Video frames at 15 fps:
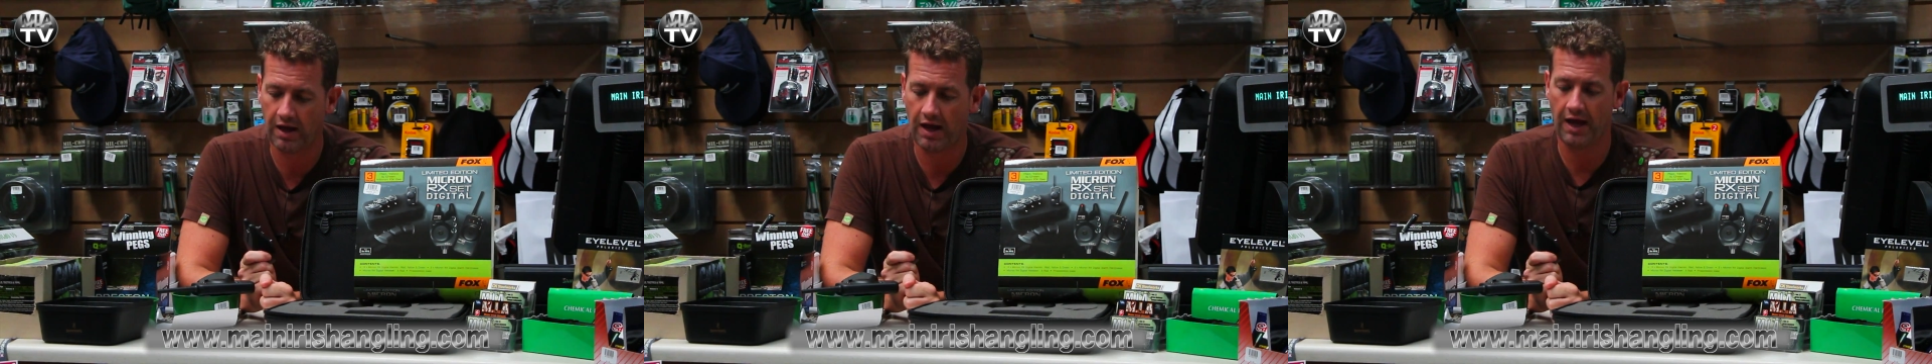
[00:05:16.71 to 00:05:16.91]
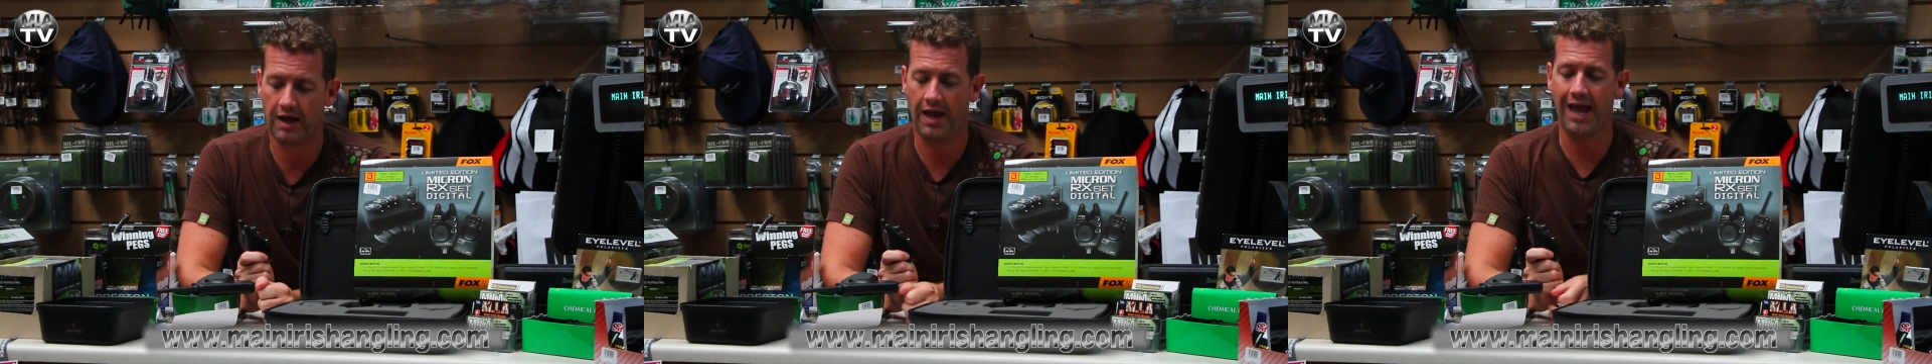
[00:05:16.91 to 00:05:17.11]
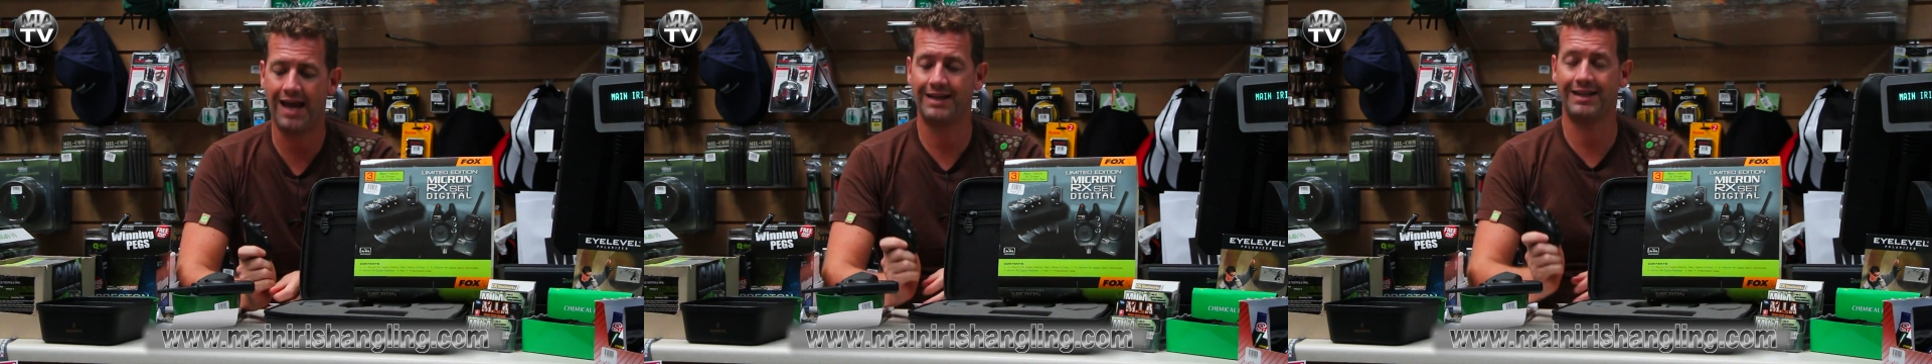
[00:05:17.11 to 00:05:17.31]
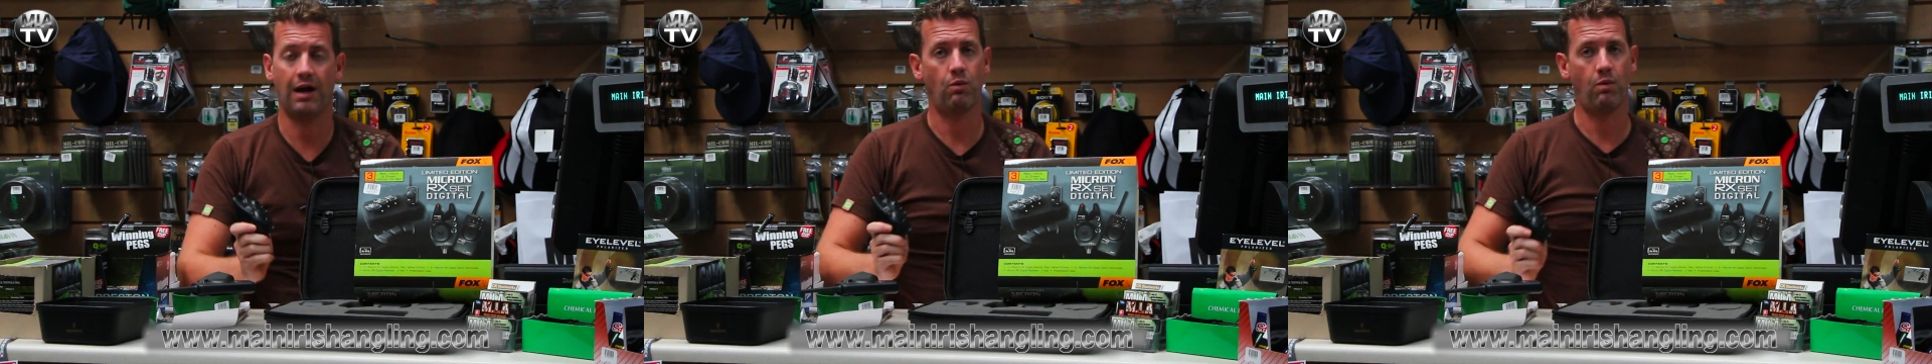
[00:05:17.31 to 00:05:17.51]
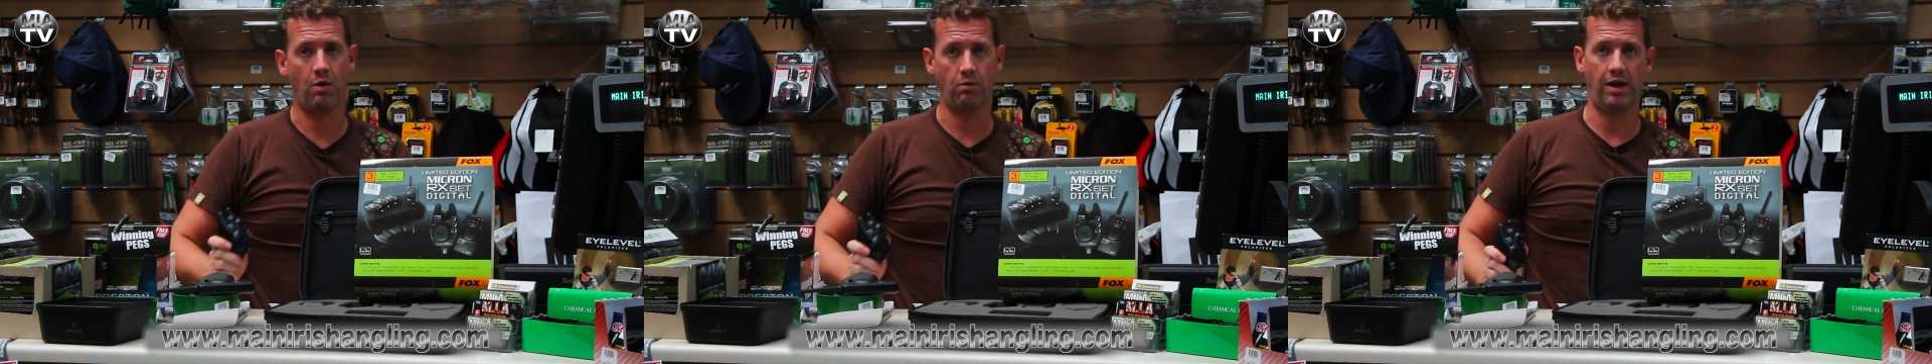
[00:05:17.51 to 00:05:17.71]
a head
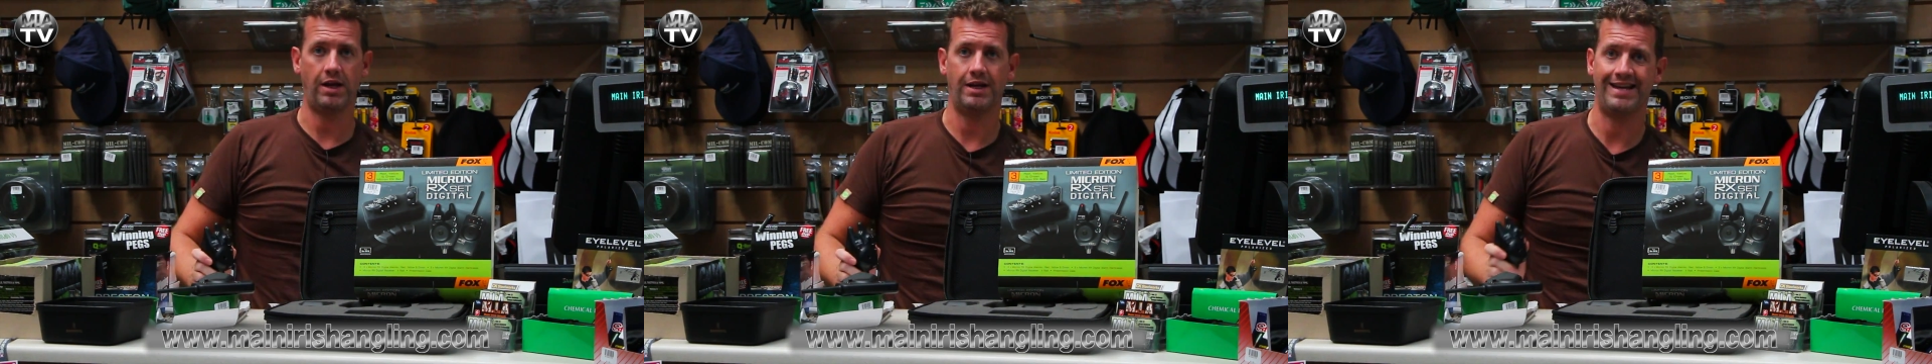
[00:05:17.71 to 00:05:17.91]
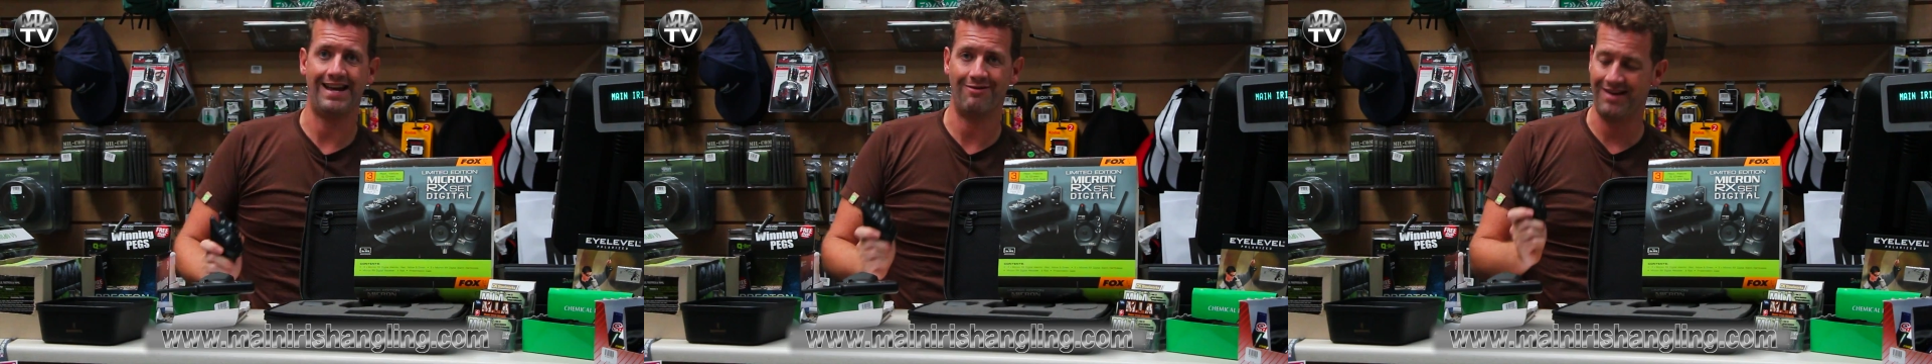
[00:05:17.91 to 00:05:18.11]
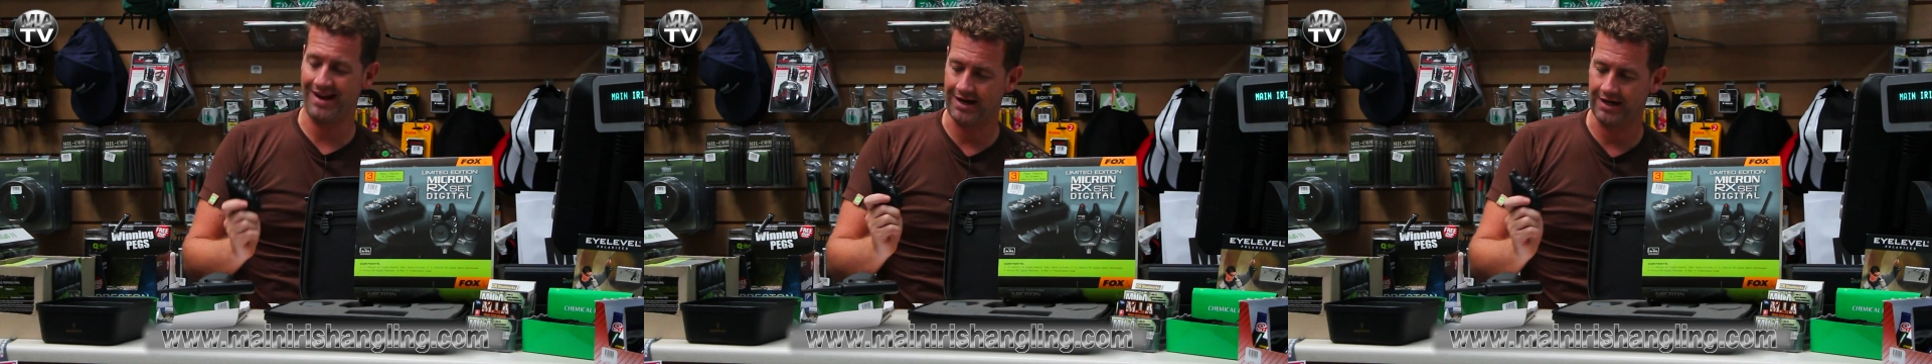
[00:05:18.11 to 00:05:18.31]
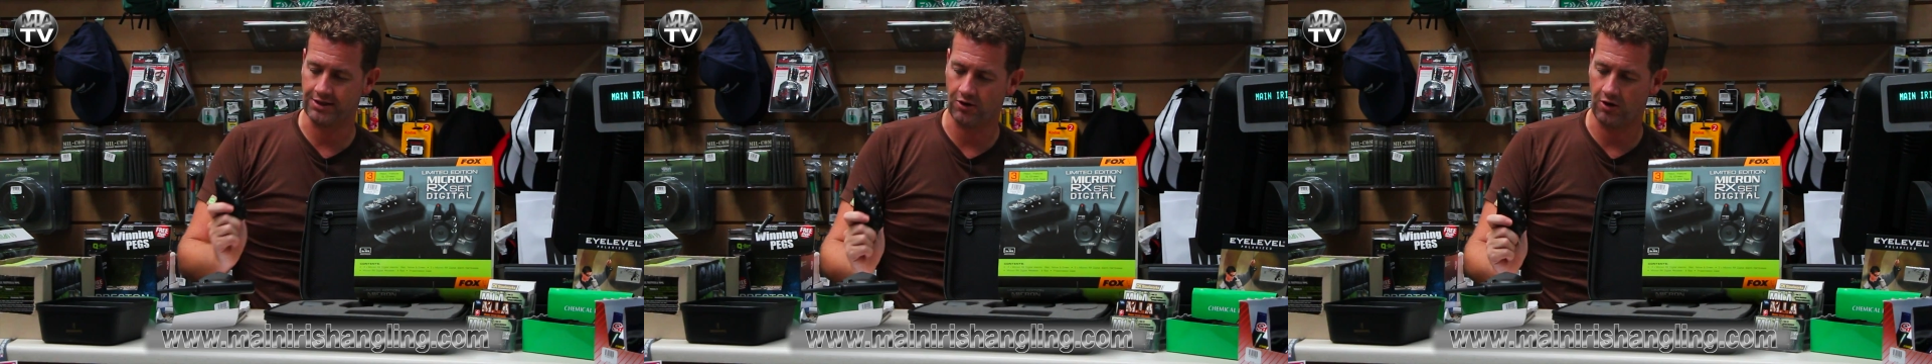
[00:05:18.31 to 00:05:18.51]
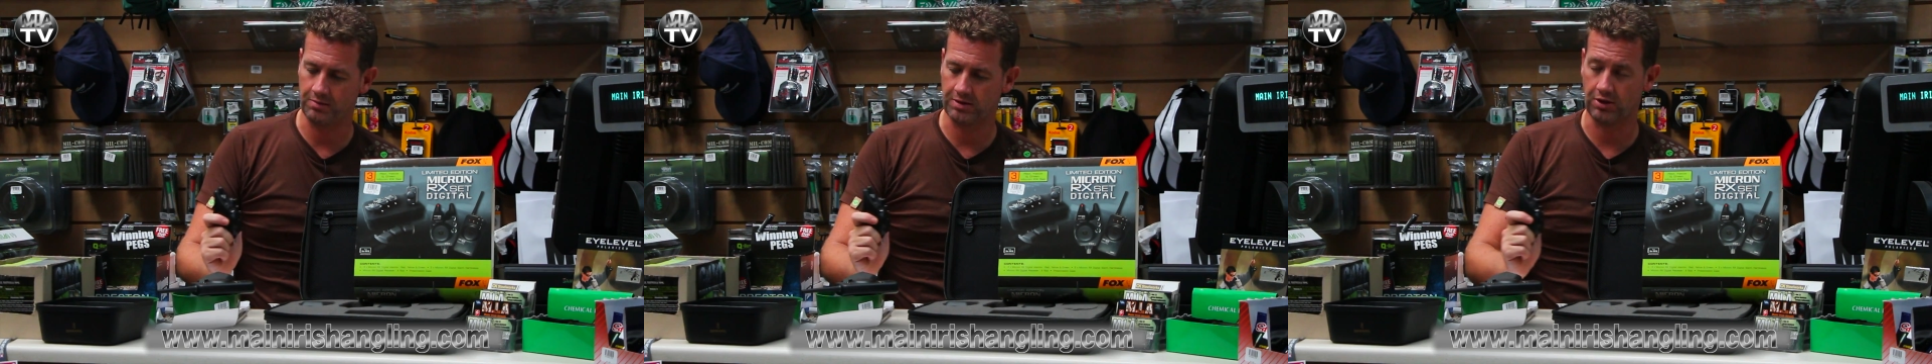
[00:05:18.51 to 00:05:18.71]
that won't let you down
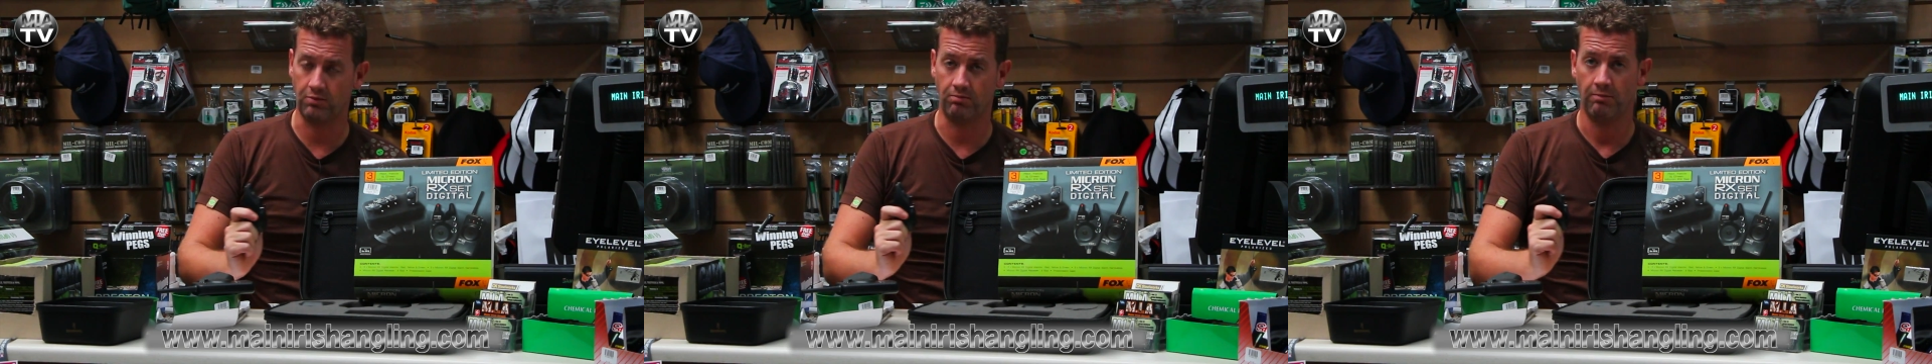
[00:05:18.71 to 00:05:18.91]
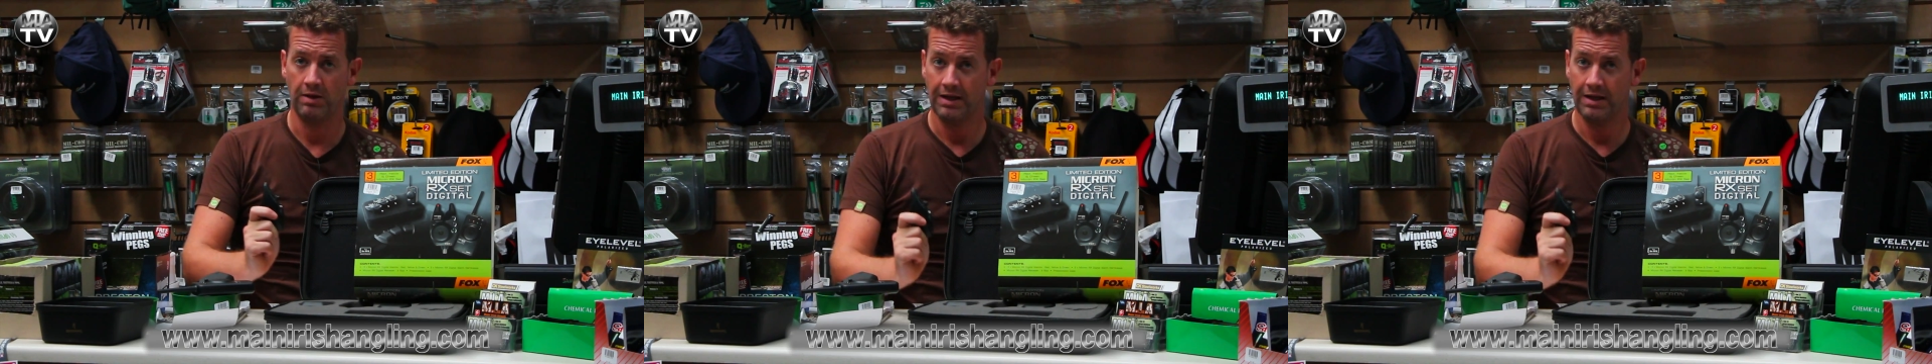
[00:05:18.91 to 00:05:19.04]
anytime soon.